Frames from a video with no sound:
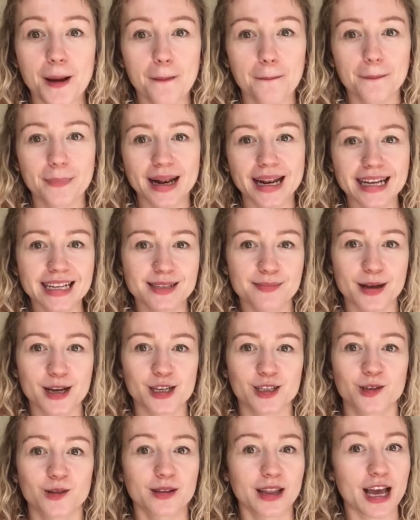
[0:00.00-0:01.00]
Please make
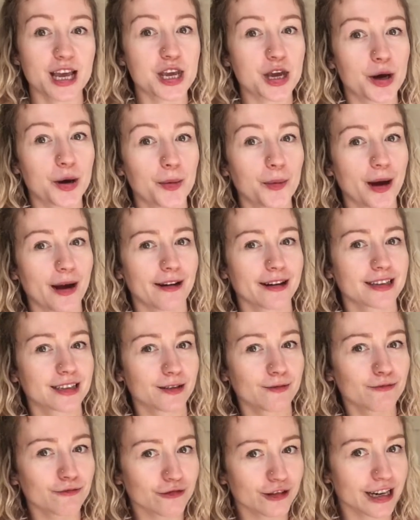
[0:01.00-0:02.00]
sure that you're wearing
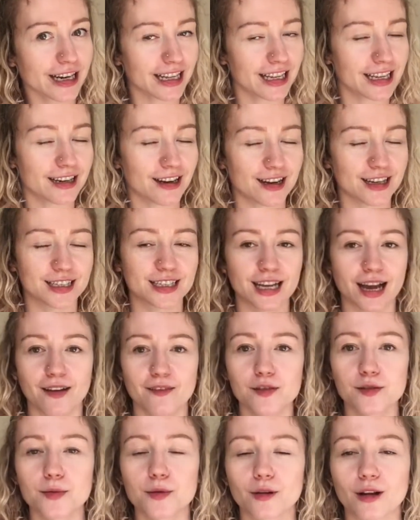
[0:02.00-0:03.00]
some really nice
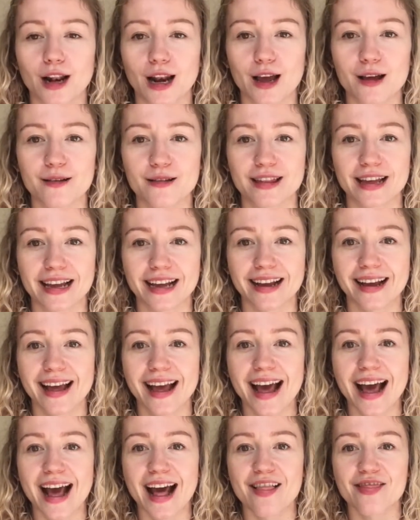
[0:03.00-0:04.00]
comfortable clothing
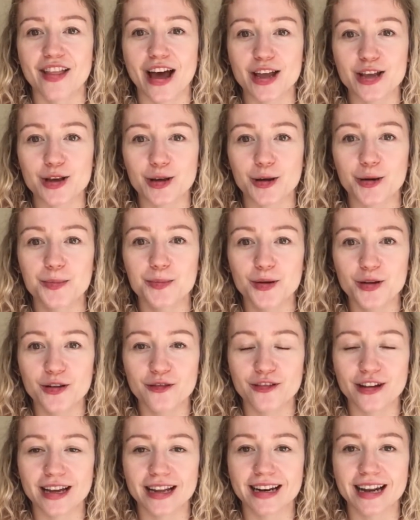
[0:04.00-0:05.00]
that you can move
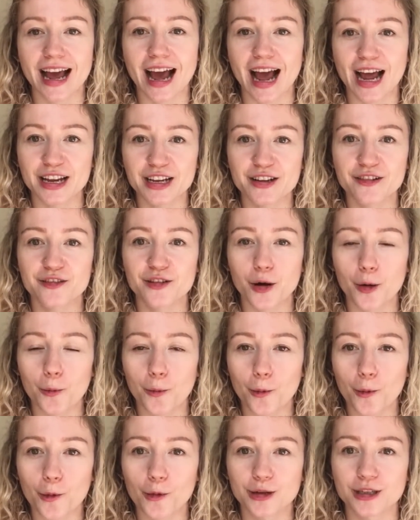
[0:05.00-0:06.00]
in and you've got
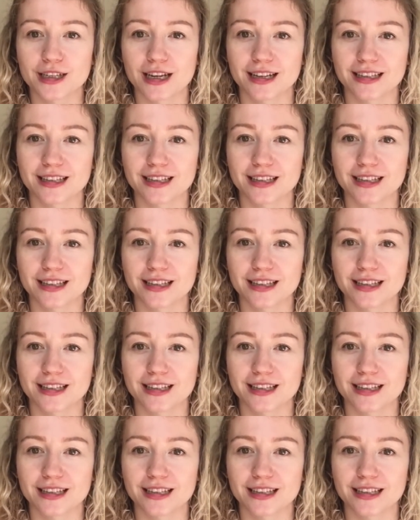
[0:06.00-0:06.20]
water